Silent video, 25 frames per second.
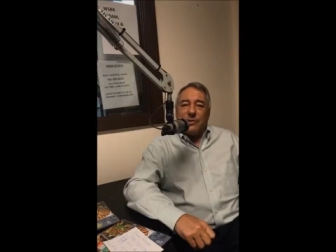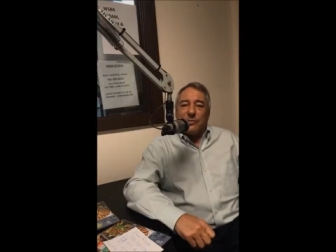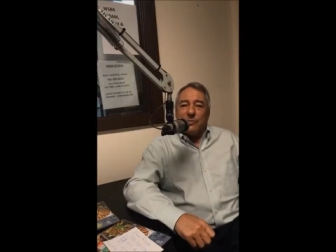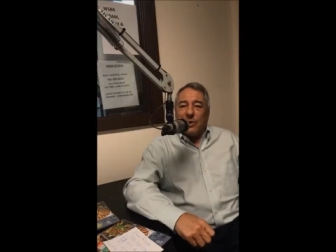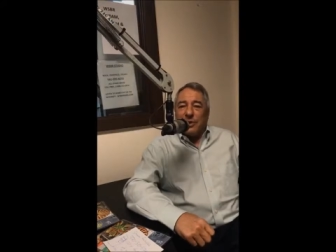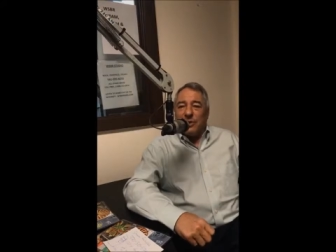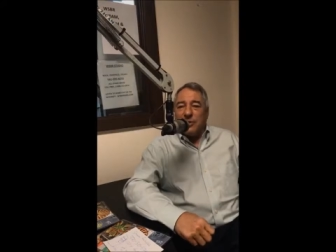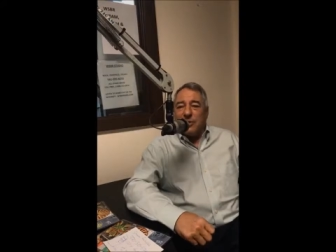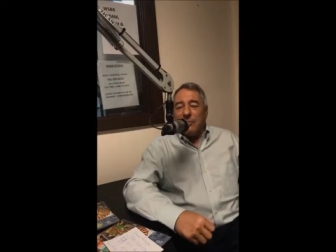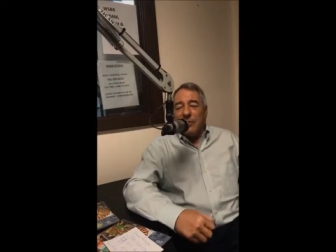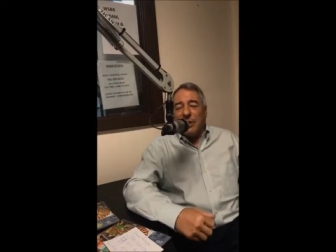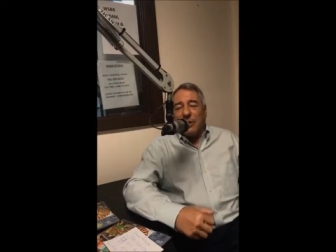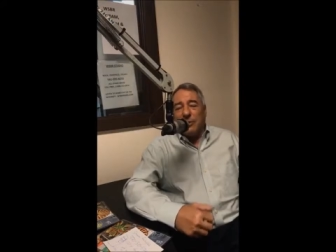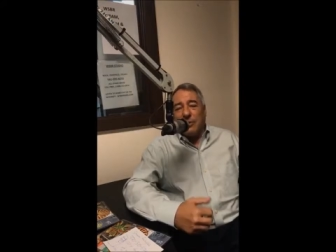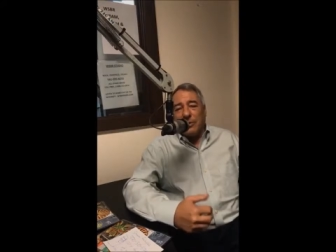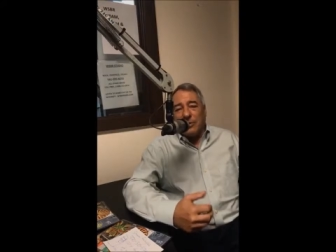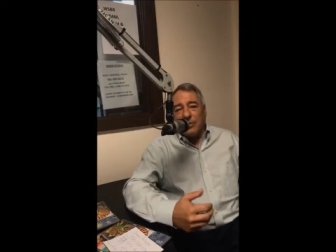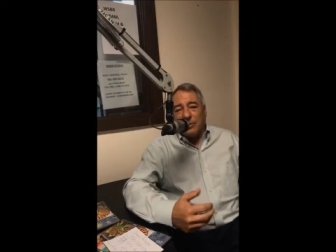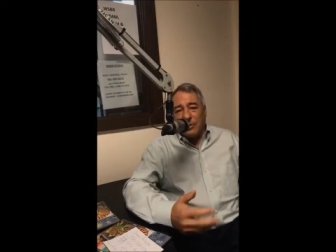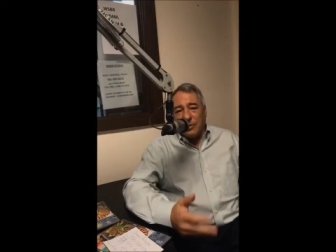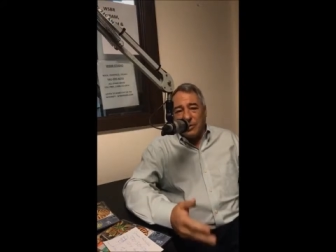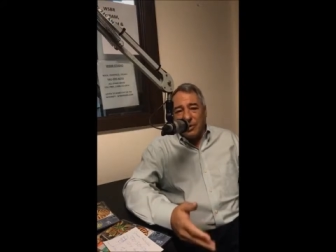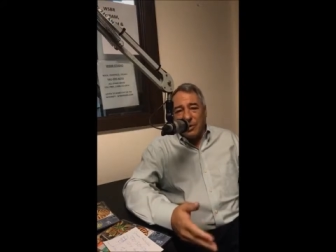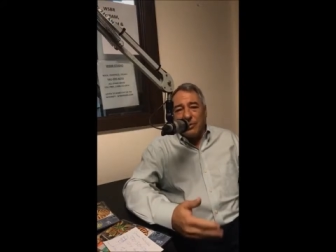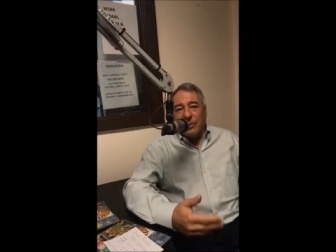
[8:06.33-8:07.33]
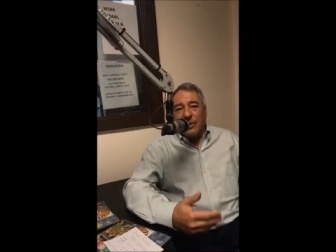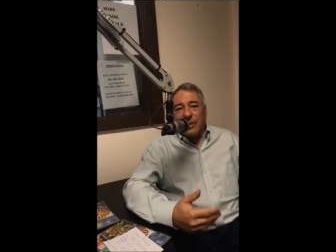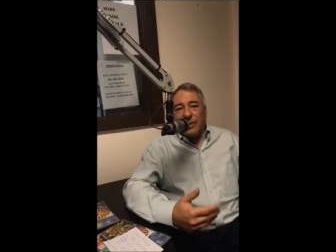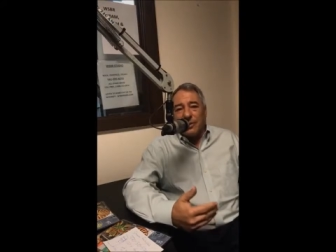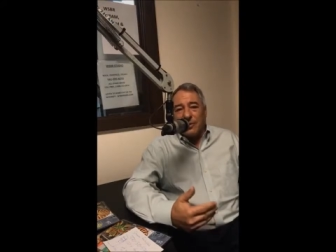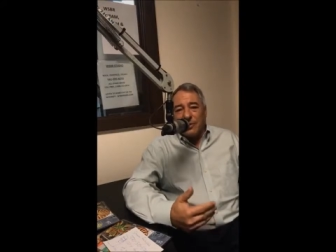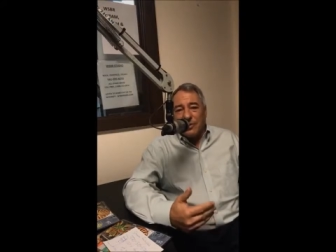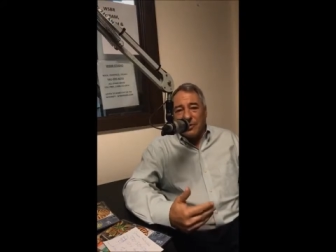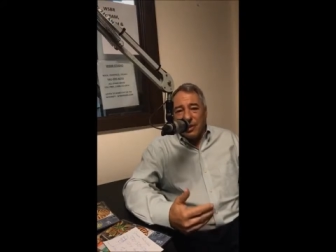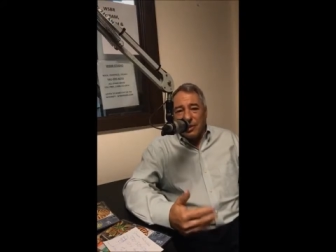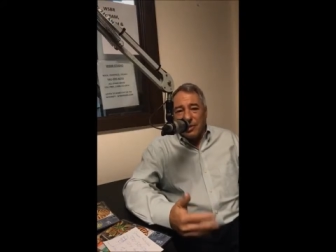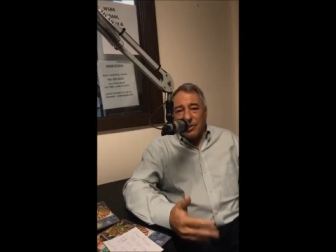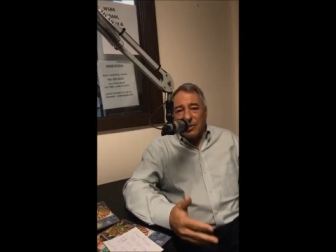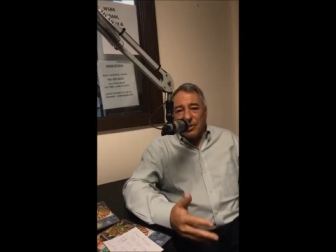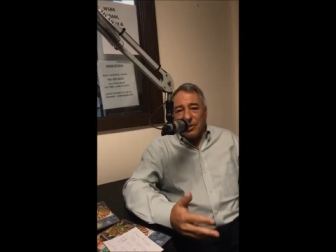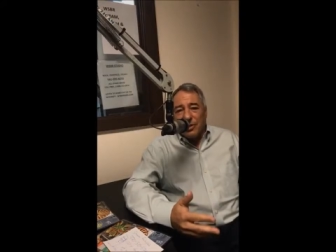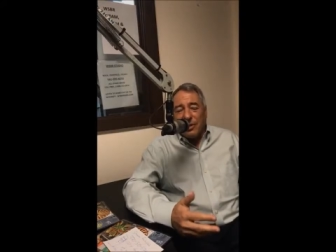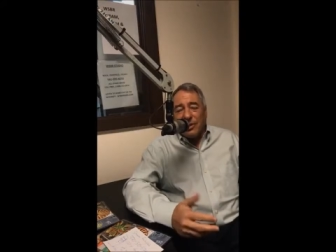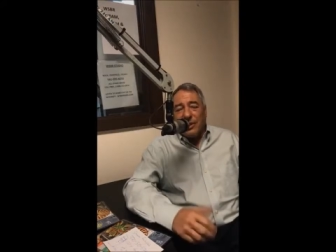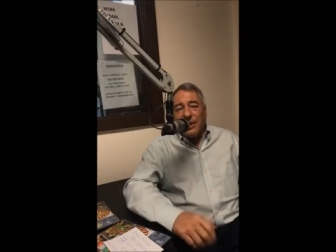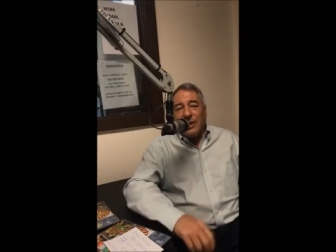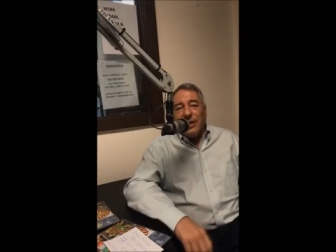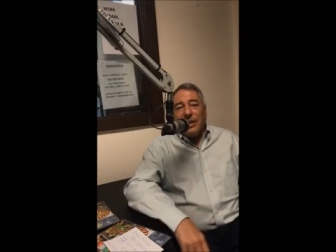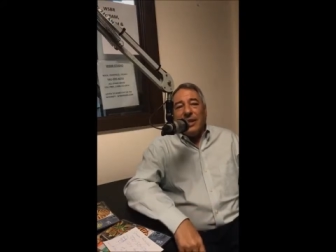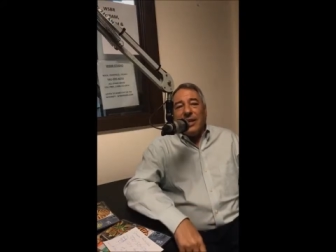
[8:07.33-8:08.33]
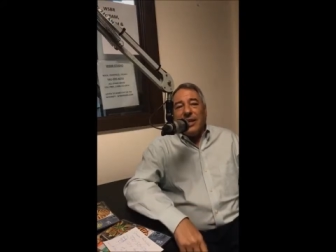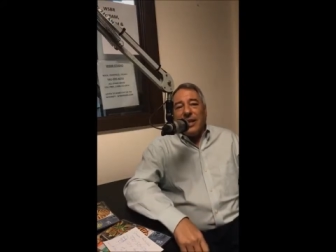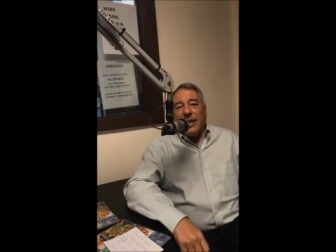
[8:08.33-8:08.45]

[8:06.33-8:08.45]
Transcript: as much about what they're doing as they should